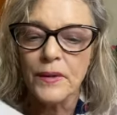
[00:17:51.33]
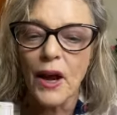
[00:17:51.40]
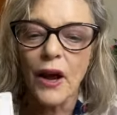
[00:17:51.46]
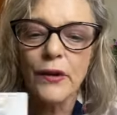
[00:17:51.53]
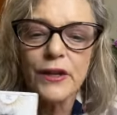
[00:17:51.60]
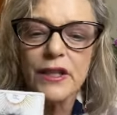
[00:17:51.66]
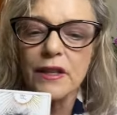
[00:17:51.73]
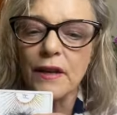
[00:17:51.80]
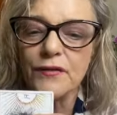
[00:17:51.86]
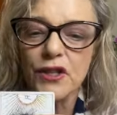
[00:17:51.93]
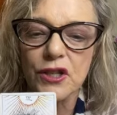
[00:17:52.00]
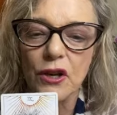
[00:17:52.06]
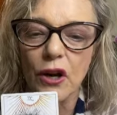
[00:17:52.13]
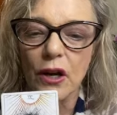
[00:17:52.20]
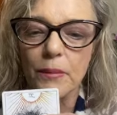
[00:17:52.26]
I always love
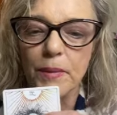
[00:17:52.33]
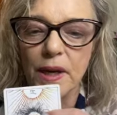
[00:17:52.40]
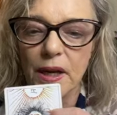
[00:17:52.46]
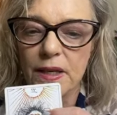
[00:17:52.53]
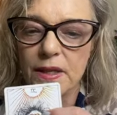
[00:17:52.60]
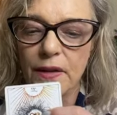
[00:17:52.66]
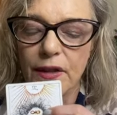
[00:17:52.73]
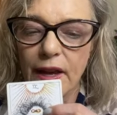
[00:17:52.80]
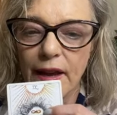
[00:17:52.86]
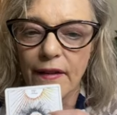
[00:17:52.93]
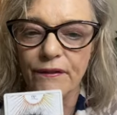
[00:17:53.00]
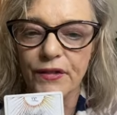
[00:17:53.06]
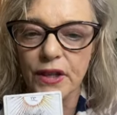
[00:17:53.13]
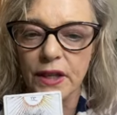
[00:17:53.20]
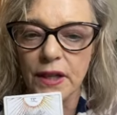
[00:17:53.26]
this card because of the
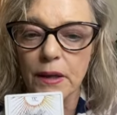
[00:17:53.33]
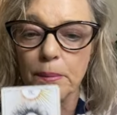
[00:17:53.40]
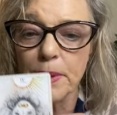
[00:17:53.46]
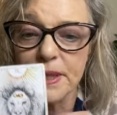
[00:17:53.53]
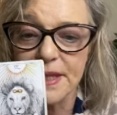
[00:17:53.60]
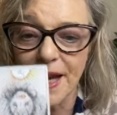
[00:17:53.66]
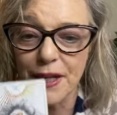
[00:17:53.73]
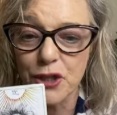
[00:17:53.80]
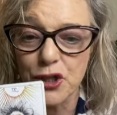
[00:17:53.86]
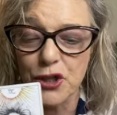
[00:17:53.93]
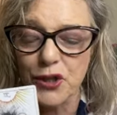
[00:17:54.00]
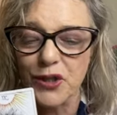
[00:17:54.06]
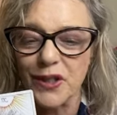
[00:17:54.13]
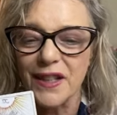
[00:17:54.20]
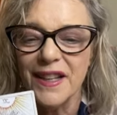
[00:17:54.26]
infinite
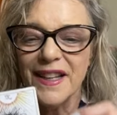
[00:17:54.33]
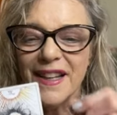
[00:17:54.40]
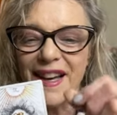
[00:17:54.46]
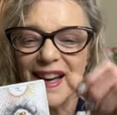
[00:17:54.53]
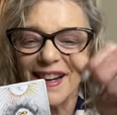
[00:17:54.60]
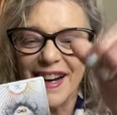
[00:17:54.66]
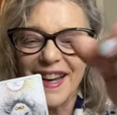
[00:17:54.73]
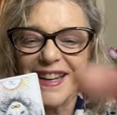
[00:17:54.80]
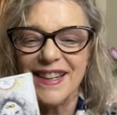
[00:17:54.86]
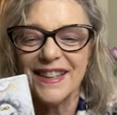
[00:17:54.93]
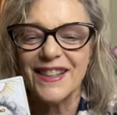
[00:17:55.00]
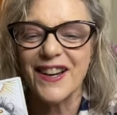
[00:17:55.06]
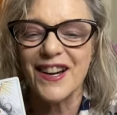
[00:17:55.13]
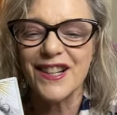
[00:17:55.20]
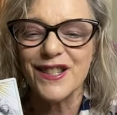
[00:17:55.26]
potential. All right,
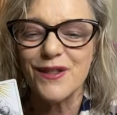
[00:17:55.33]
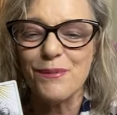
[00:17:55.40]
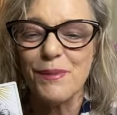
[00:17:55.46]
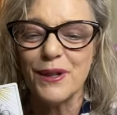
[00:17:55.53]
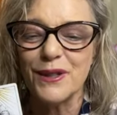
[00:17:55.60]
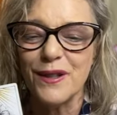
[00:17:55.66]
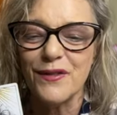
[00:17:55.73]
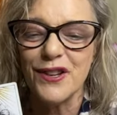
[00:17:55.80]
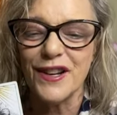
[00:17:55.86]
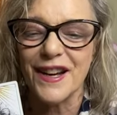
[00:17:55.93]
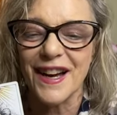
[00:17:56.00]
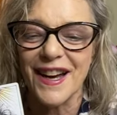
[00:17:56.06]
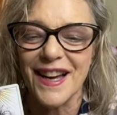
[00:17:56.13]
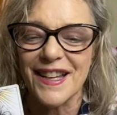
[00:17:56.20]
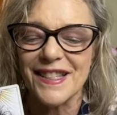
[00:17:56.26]
good cards for both of you
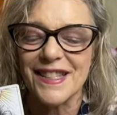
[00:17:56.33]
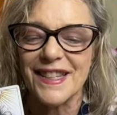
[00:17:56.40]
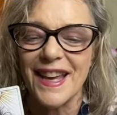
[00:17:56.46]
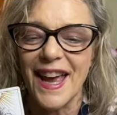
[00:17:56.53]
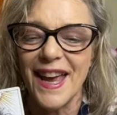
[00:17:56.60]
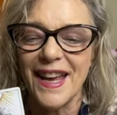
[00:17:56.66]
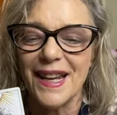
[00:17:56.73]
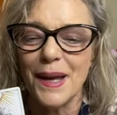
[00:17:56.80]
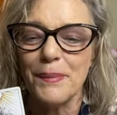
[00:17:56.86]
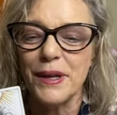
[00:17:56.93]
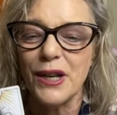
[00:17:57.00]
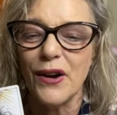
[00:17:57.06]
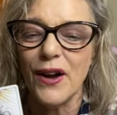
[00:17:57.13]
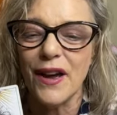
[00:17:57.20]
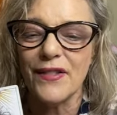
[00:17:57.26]
guys. Yay, let
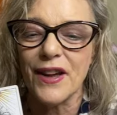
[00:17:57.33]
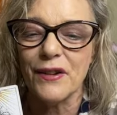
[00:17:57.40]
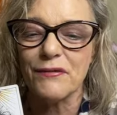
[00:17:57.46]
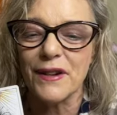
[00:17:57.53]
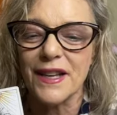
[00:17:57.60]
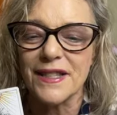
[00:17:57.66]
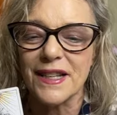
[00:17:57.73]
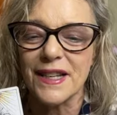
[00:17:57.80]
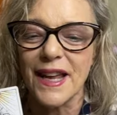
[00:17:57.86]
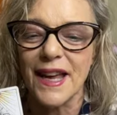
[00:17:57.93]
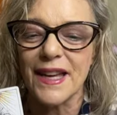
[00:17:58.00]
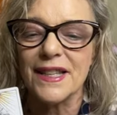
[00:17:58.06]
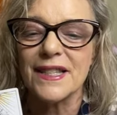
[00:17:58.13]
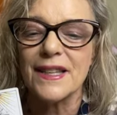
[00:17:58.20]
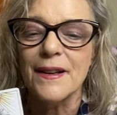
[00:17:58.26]
me know how that
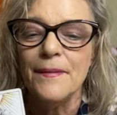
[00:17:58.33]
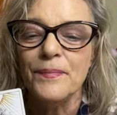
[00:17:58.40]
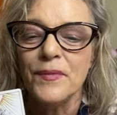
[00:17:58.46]
resonates.